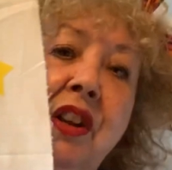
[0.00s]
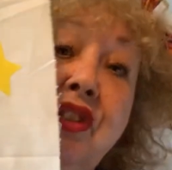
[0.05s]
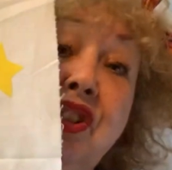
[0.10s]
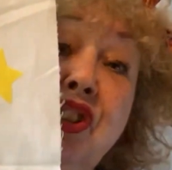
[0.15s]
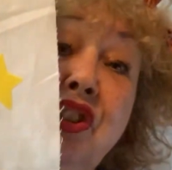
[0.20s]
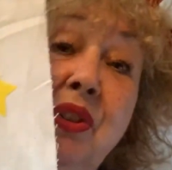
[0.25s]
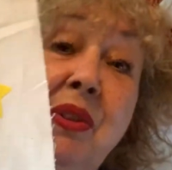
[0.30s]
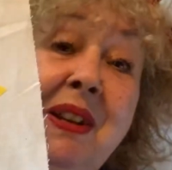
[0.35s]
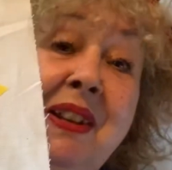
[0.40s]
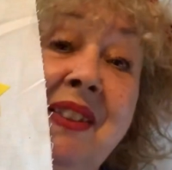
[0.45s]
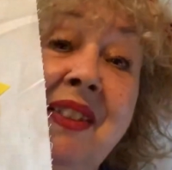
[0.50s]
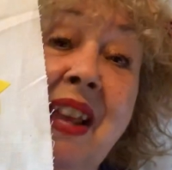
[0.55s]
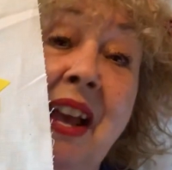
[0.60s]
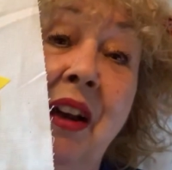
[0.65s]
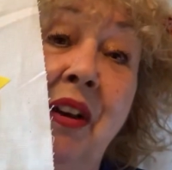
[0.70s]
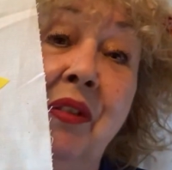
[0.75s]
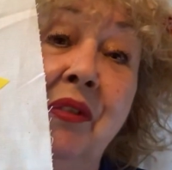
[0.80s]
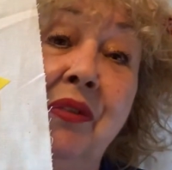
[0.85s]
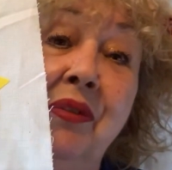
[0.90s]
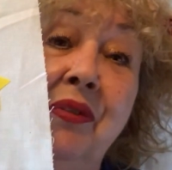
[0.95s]
do
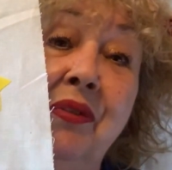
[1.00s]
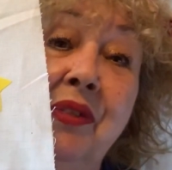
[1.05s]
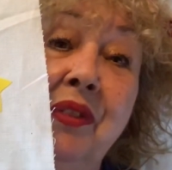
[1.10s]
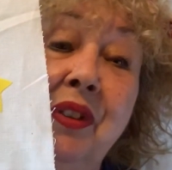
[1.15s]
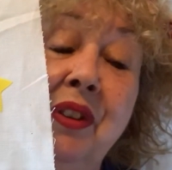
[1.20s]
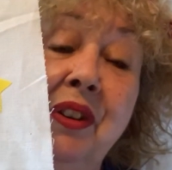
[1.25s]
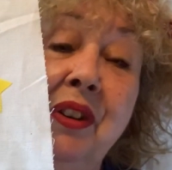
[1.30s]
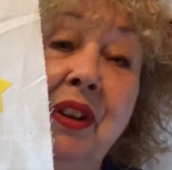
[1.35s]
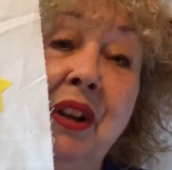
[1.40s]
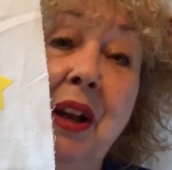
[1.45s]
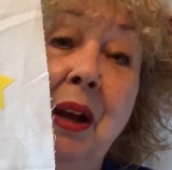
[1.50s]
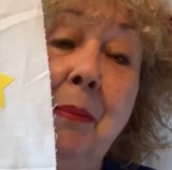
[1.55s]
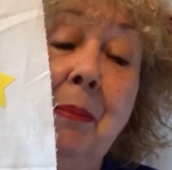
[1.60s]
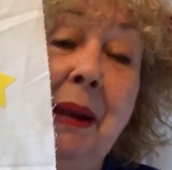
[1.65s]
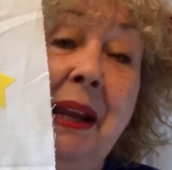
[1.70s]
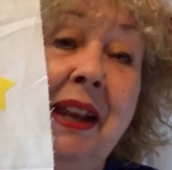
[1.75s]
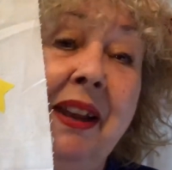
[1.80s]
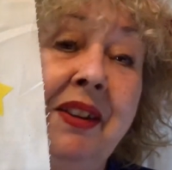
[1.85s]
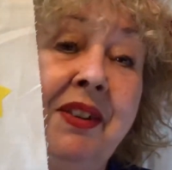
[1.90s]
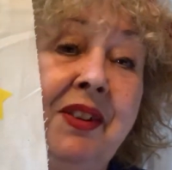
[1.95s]
yourself,
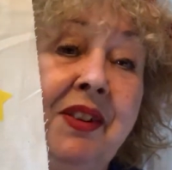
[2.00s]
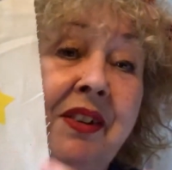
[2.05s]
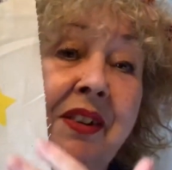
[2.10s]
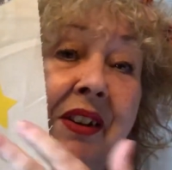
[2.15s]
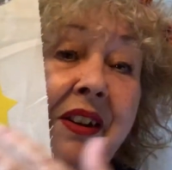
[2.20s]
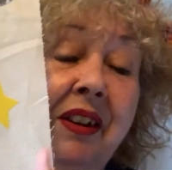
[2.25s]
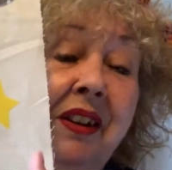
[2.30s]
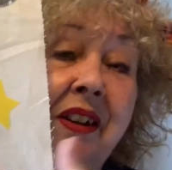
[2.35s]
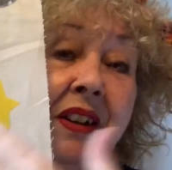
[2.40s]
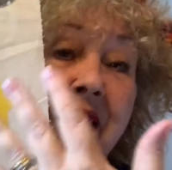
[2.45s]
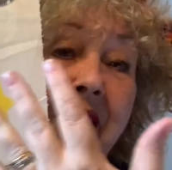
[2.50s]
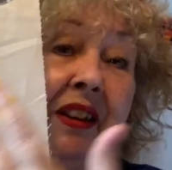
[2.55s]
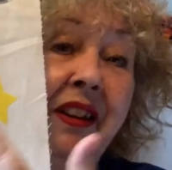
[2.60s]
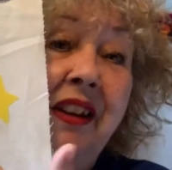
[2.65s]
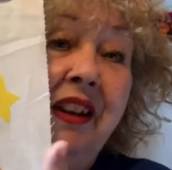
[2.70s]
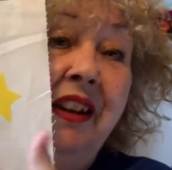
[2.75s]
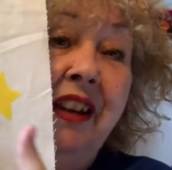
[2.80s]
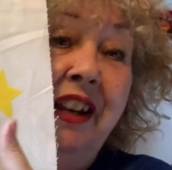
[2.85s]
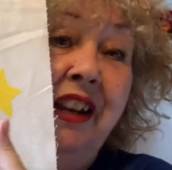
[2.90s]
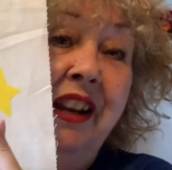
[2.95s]
because,
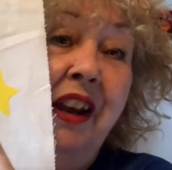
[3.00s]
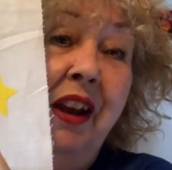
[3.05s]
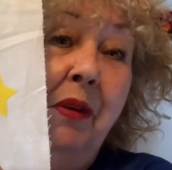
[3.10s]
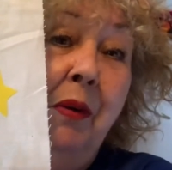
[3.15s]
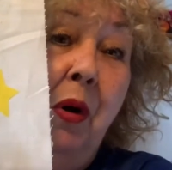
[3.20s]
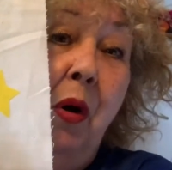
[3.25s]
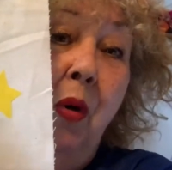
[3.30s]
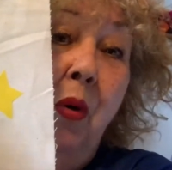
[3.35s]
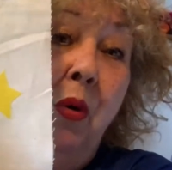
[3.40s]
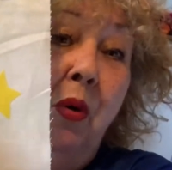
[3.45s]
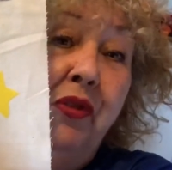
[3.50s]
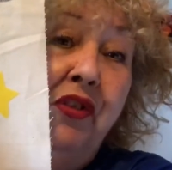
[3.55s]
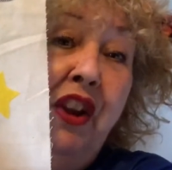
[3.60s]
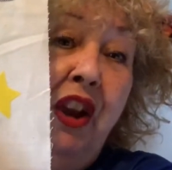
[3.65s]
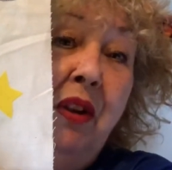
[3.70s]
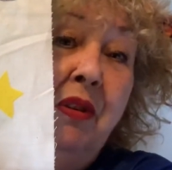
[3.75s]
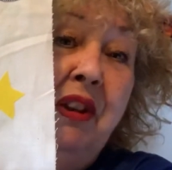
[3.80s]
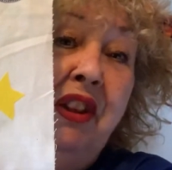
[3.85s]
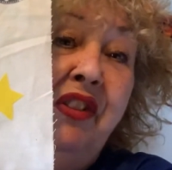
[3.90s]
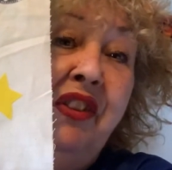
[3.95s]
you know, the
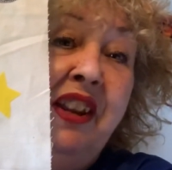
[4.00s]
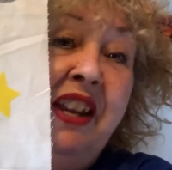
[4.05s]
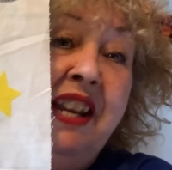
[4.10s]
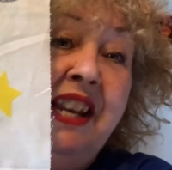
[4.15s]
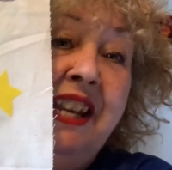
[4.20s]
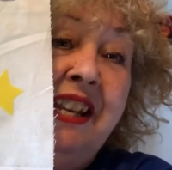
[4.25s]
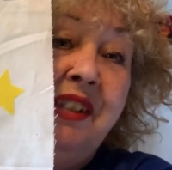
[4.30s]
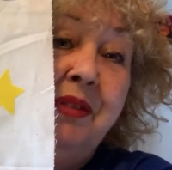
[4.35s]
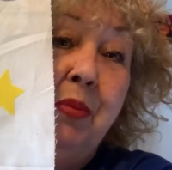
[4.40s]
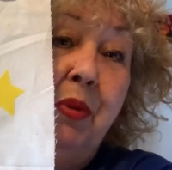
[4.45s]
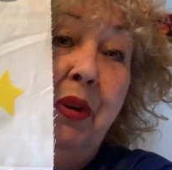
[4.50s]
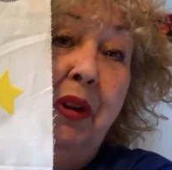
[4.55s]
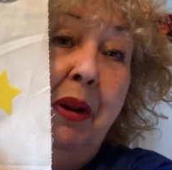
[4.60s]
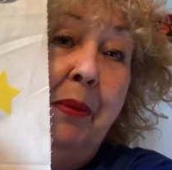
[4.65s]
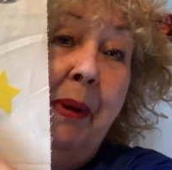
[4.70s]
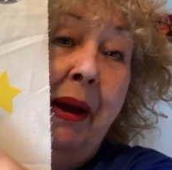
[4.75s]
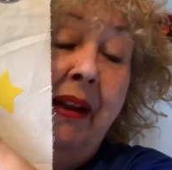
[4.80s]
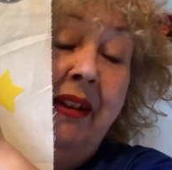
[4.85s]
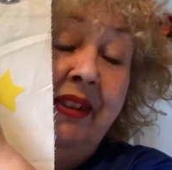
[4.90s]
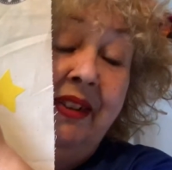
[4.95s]
only thing you need to worry
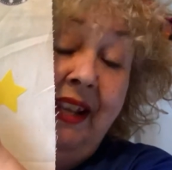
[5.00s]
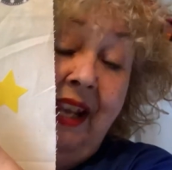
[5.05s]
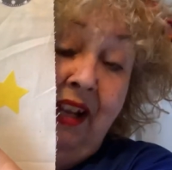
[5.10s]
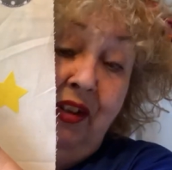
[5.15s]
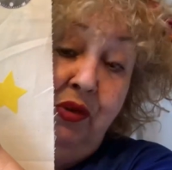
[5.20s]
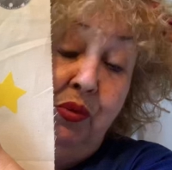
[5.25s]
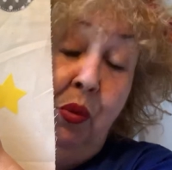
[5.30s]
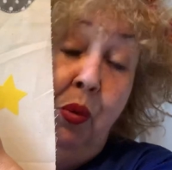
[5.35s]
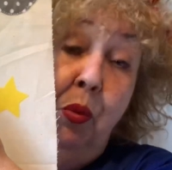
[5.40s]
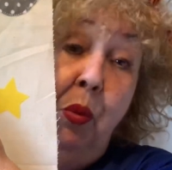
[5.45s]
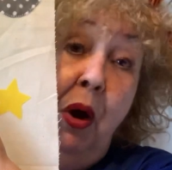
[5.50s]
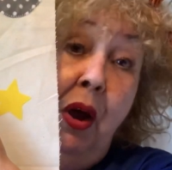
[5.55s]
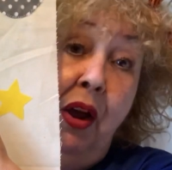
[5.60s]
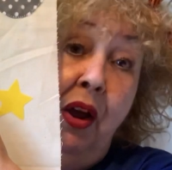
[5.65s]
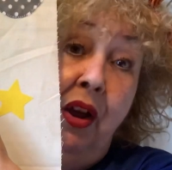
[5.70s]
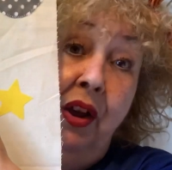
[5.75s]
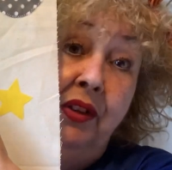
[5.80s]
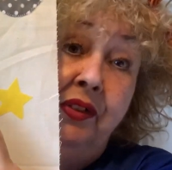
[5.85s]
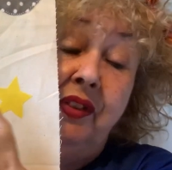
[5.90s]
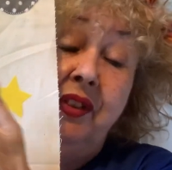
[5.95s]
about is the actual
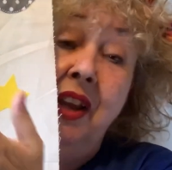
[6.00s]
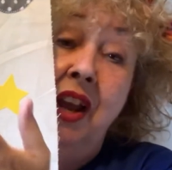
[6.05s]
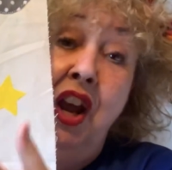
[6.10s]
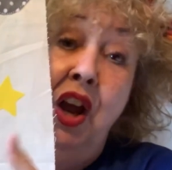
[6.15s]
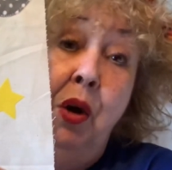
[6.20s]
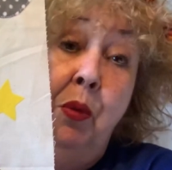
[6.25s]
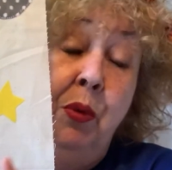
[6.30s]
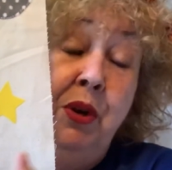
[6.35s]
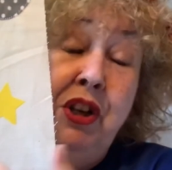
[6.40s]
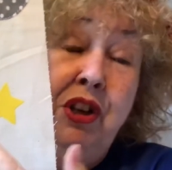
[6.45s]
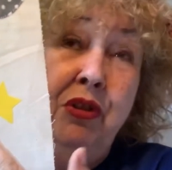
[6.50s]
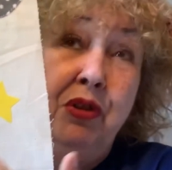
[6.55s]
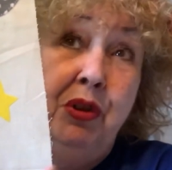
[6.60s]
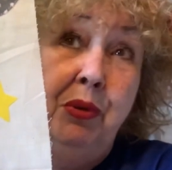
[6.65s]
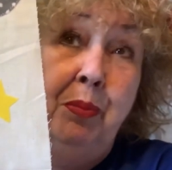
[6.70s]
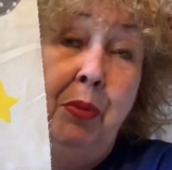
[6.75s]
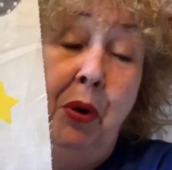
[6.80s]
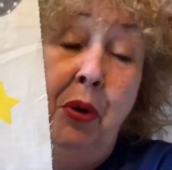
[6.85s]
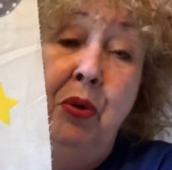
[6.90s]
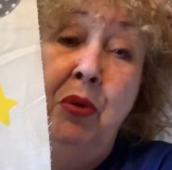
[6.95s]
words, where you could
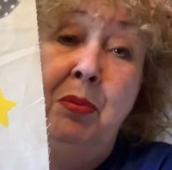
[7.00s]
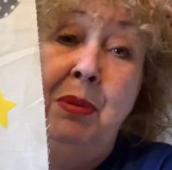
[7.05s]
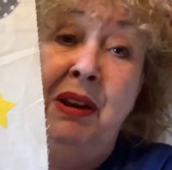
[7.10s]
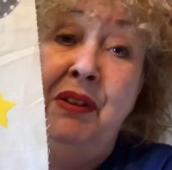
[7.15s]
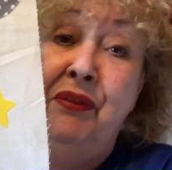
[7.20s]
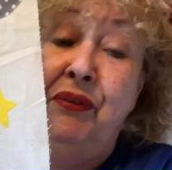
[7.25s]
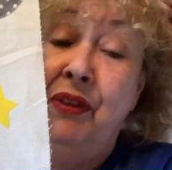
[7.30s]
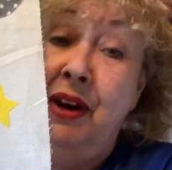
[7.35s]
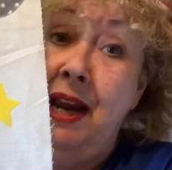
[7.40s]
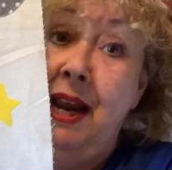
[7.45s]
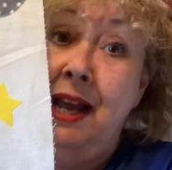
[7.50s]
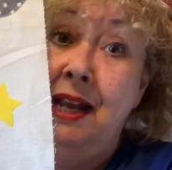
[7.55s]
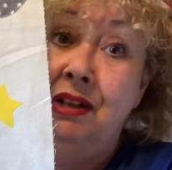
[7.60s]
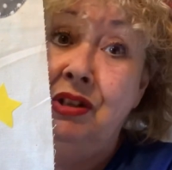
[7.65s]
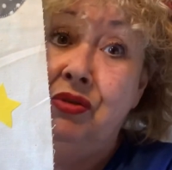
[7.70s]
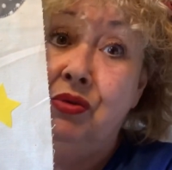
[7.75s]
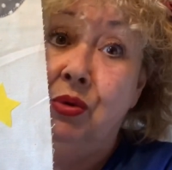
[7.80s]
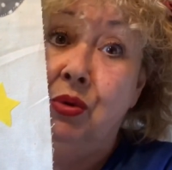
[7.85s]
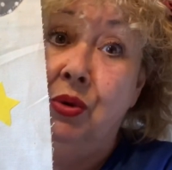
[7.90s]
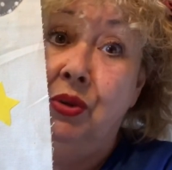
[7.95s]
probably freehand
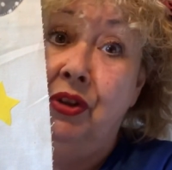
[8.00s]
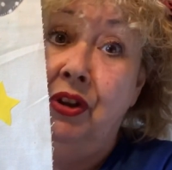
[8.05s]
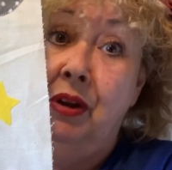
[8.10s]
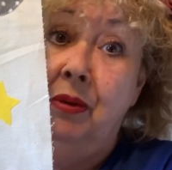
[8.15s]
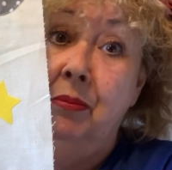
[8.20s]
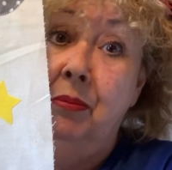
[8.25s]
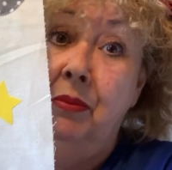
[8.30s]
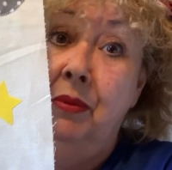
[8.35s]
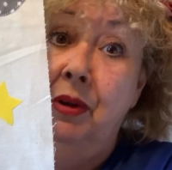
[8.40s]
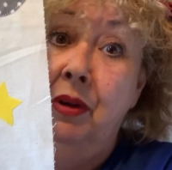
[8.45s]
draw them.